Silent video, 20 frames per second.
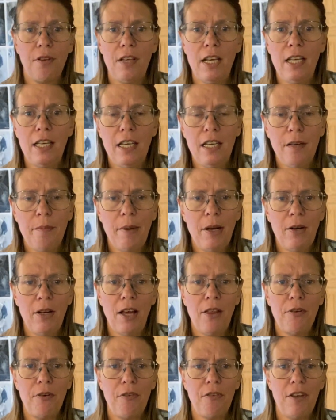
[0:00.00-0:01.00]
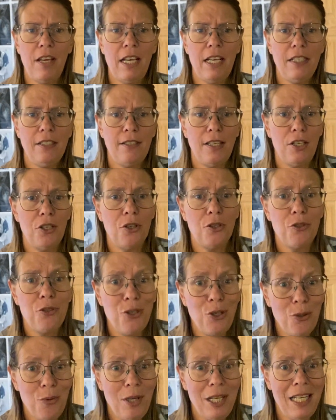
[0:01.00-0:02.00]
thinking about other things and you're
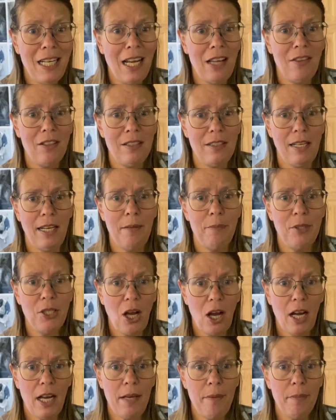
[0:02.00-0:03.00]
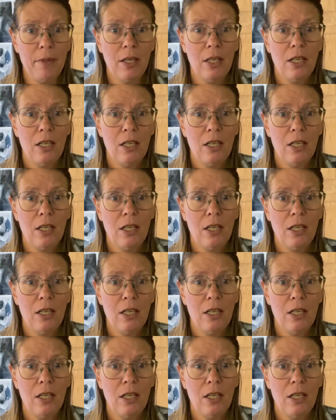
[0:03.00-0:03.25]
doing at the same time,